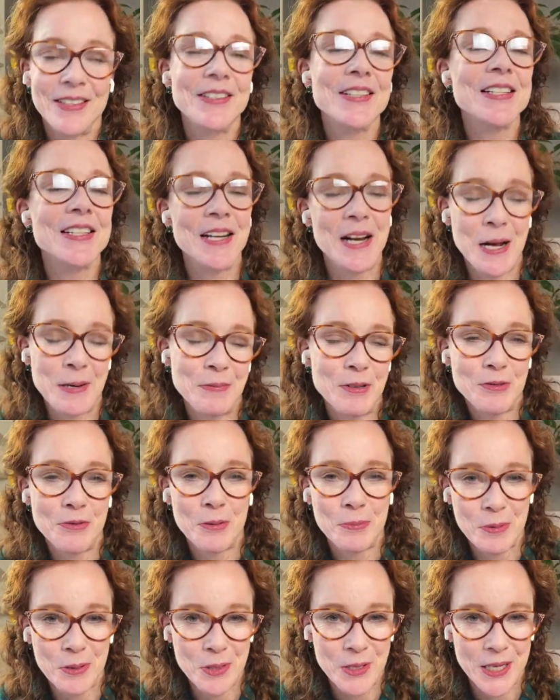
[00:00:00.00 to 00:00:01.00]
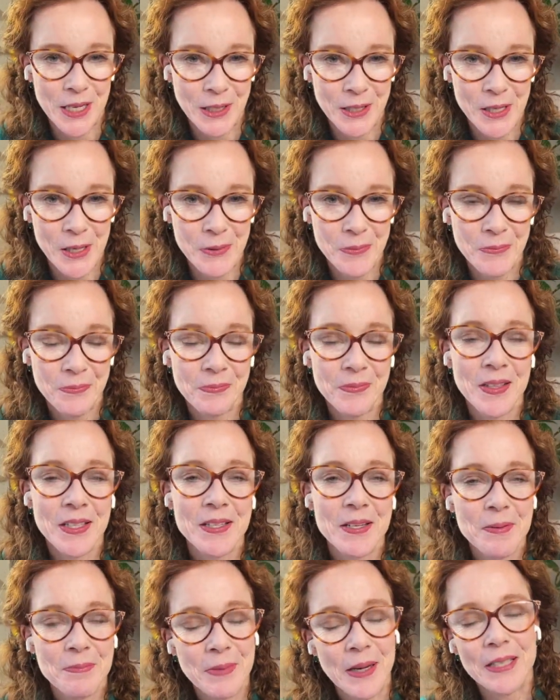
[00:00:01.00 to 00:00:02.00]
there are times for Prosecco,
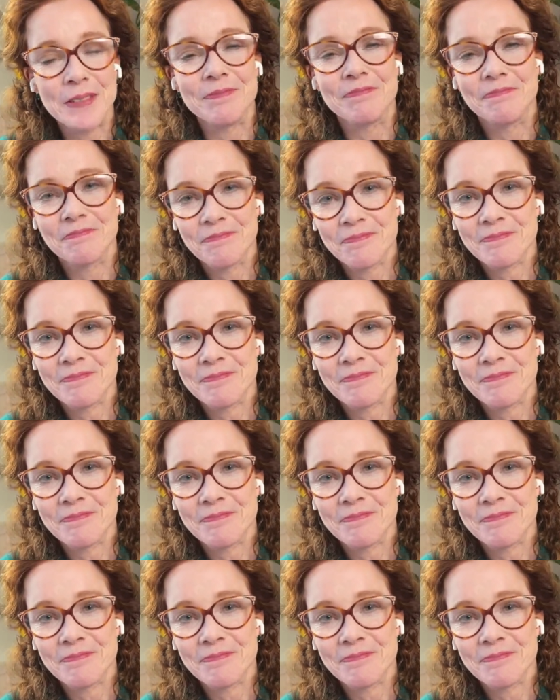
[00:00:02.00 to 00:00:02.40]
but